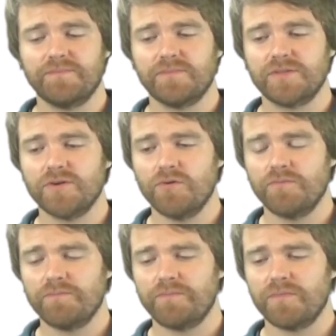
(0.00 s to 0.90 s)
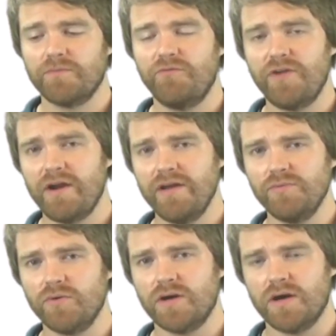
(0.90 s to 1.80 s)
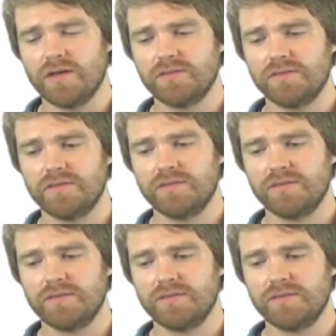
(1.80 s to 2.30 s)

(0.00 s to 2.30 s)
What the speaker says: So variable costs.